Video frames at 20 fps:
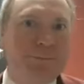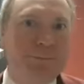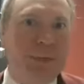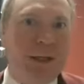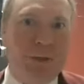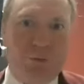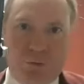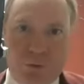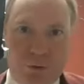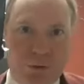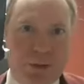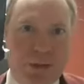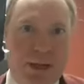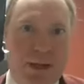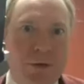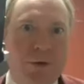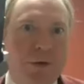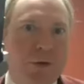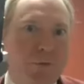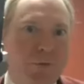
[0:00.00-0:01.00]
It took
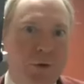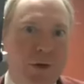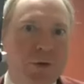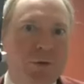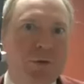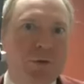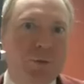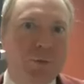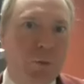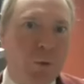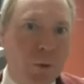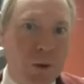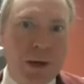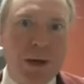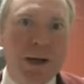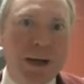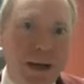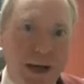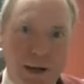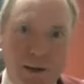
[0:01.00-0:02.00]
down a defensive
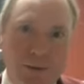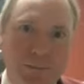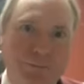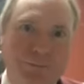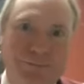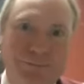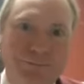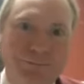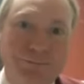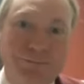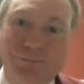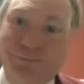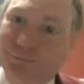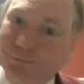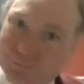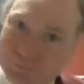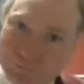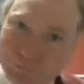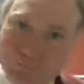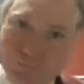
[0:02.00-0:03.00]
coordinator.
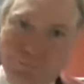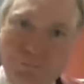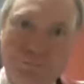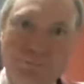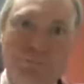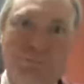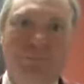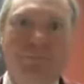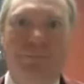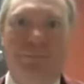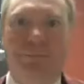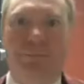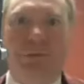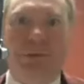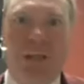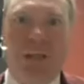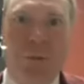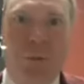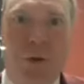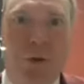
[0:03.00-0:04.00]

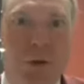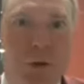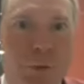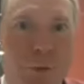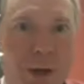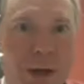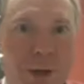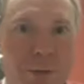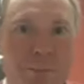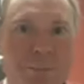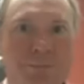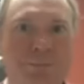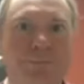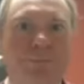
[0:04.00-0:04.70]
Say what you will.